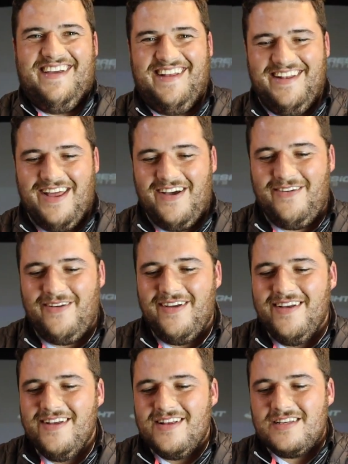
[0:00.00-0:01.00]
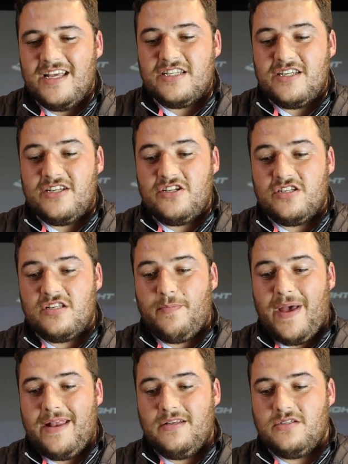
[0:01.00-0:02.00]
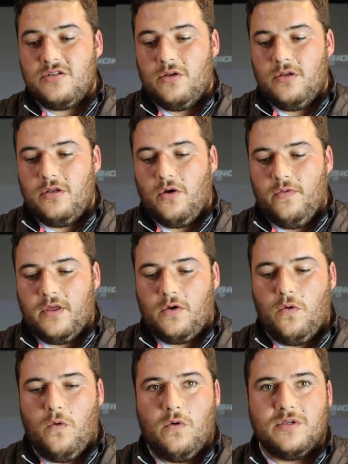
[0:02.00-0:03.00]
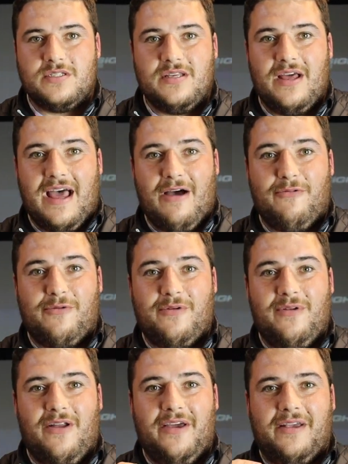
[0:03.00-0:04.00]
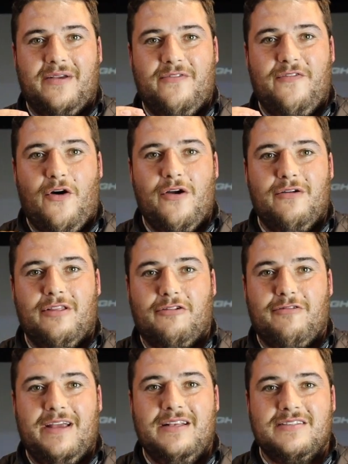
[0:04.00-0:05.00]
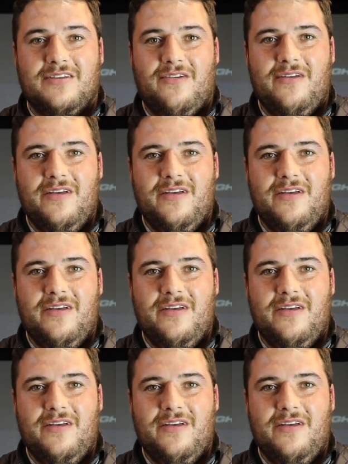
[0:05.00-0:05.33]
No, it just depends on the course, how like fiery the greens are.